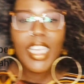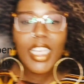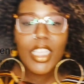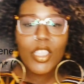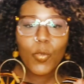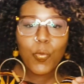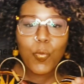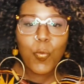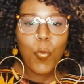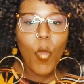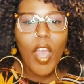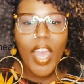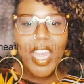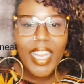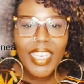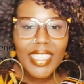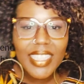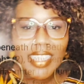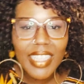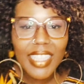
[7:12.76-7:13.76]
is
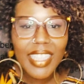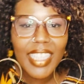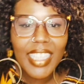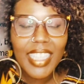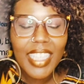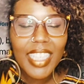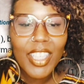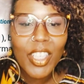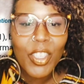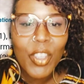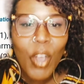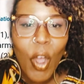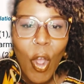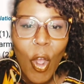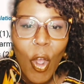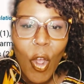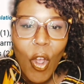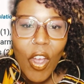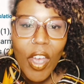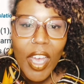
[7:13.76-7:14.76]
what,
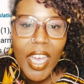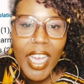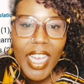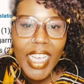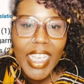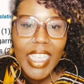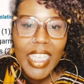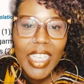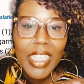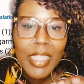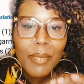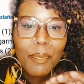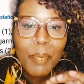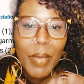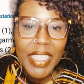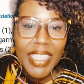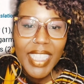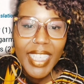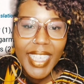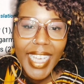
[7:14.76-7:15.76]
is
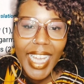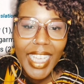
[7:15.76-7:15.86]
basically